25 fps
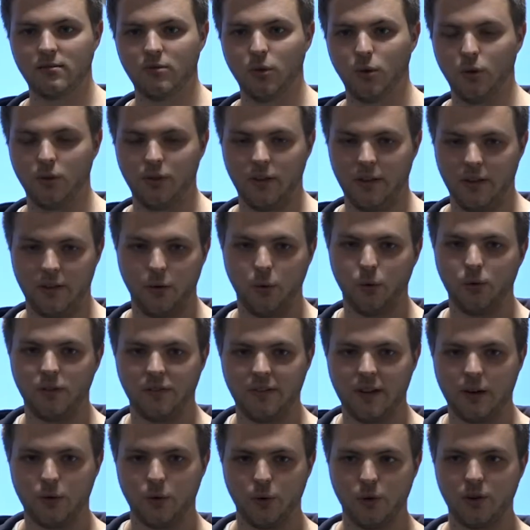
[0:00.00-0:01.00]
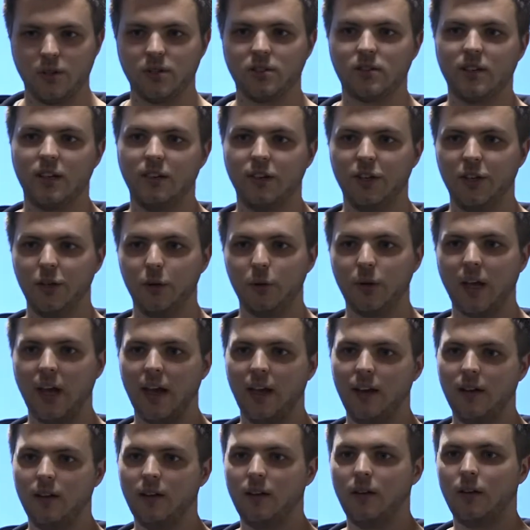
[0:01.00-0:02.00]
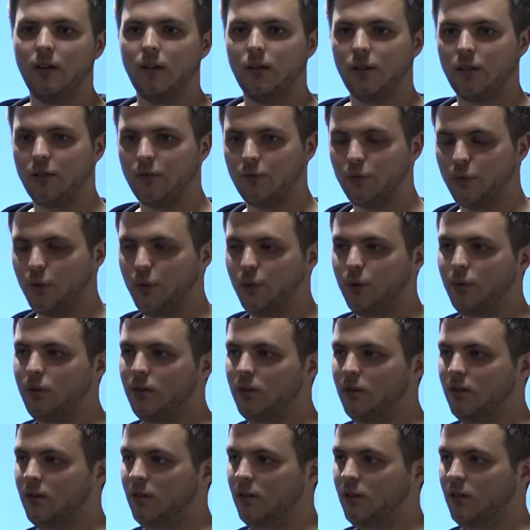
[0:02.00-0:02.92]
or all of their orders in the UK through